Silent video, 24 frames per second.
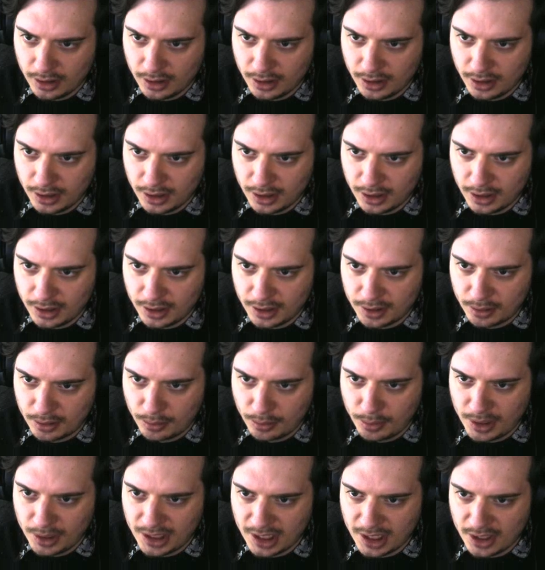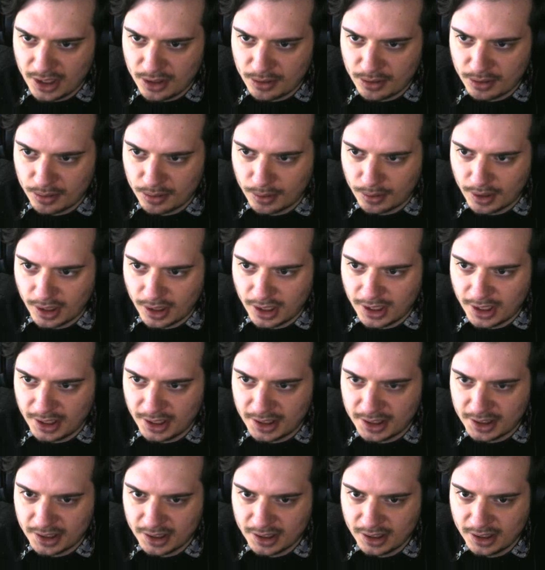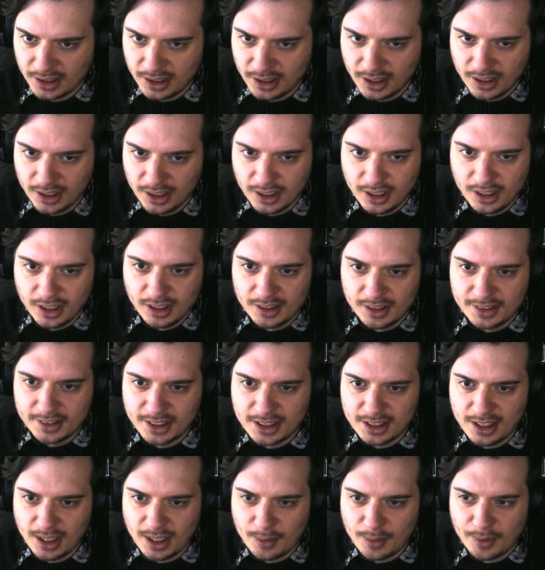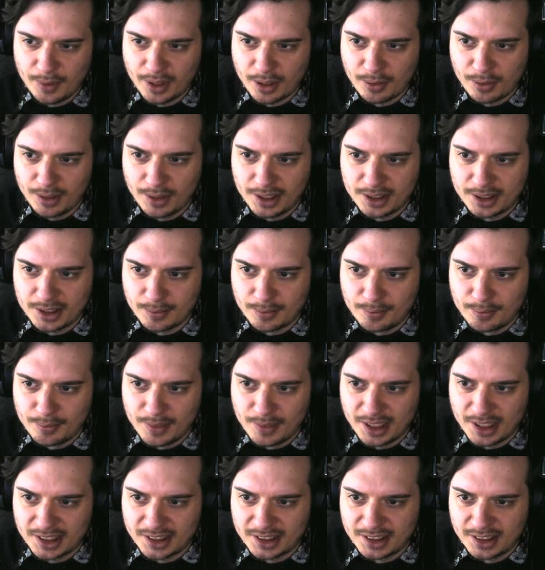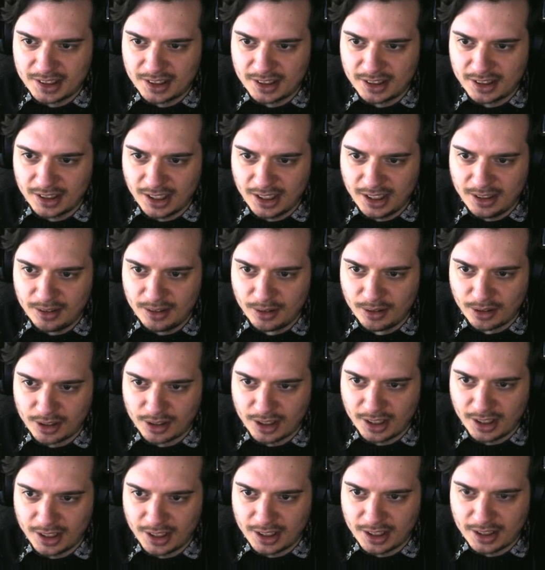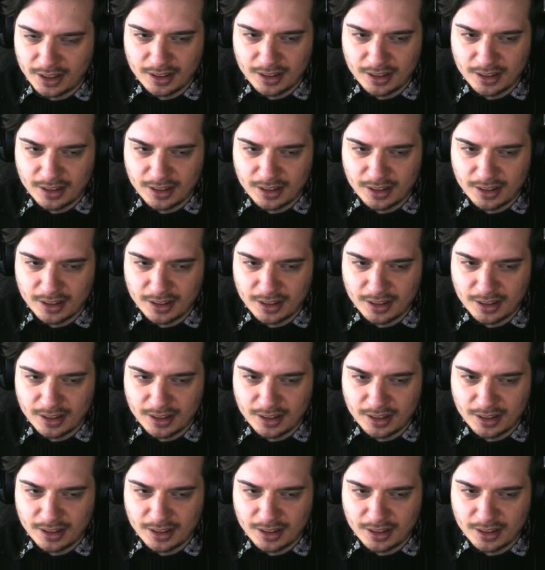yeah, this would be dangerous with lights. Actually, I want to create some mist and not like